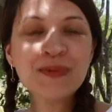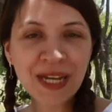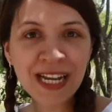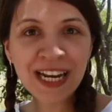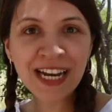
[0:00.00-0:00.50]

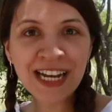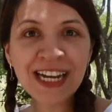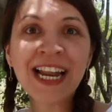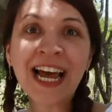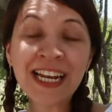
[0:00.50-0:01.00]
He told
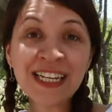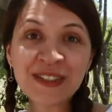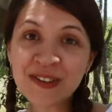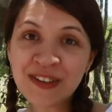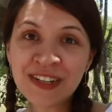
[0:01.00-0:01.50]
her, I'm
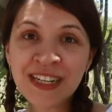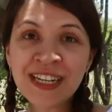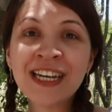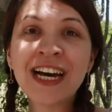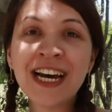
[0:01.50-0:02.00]
going to
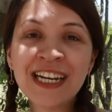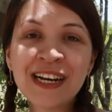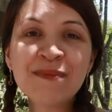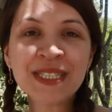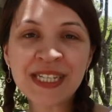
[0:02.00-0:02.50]
the
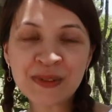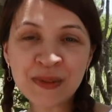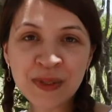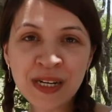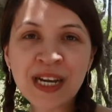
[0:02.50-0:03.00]
United
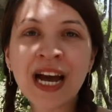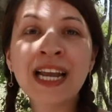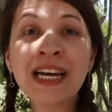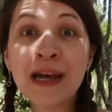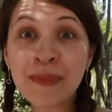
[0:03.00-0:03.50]
States and
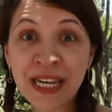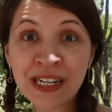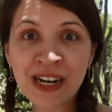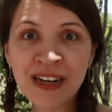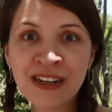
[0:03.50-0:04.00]
I'm taking
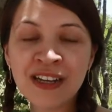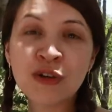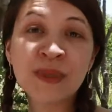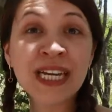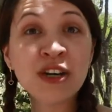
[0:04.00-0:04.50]
Dayuma with
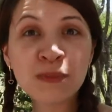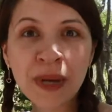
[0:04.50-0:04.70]
me.